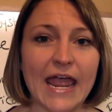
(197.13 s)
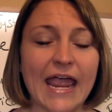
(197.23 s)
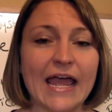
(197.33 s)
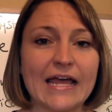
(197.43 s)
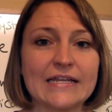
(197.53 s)

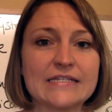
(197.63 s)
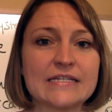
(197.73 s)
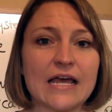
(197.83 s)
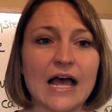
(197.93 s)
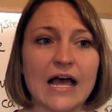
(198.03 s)
And
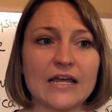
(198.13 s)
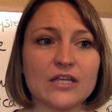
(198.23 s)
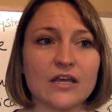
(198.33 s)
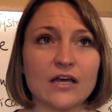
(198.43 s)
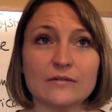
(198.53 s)

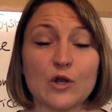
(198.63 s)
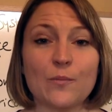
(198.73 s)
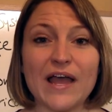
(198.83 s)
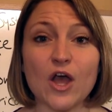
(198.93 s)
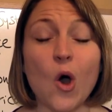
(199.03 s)
you know,
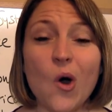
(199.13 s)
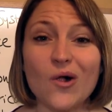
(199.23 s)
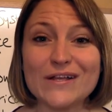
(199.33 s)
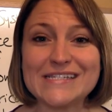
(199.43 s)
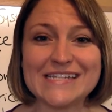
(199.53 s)
my
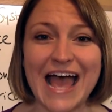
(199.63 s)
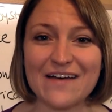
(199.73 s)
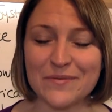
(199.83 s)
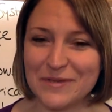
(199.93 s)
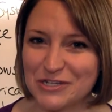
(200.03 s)
goal is to
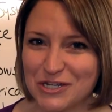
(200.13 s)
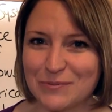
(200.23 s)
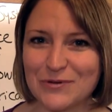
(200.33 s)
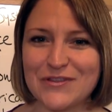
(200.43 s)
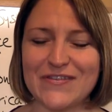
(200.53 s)
have it be
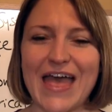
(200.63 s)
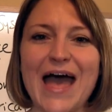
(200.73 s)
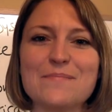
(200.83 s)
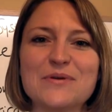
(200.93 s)
cheaper than that,